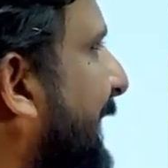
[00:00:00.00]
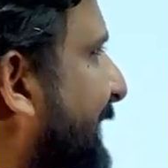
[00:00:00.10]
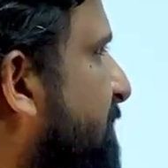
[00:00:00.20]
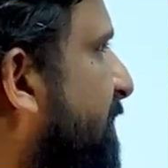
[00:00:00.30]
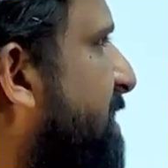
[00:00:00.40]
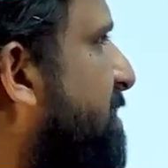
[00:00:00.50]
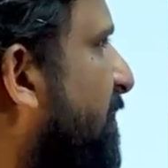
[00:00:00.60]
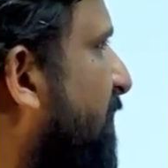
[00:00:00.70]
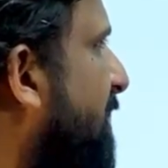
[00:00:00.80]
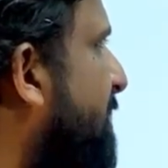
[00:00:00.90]
classification
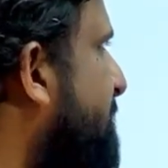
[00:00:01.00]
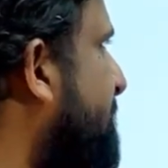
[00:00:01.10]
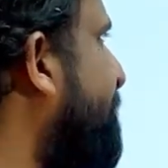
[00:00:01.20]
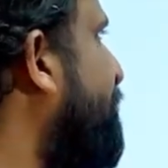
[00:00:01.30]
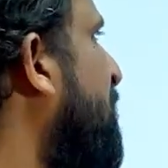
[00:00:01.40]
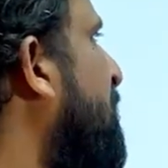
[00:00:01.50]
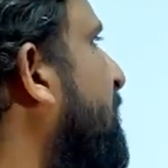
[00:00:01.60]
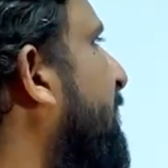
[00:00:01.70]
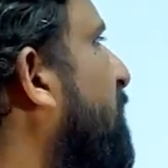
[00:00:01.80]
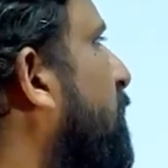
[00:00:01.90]
of filters,
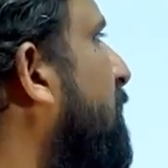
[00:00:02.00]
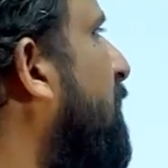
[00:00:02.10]
then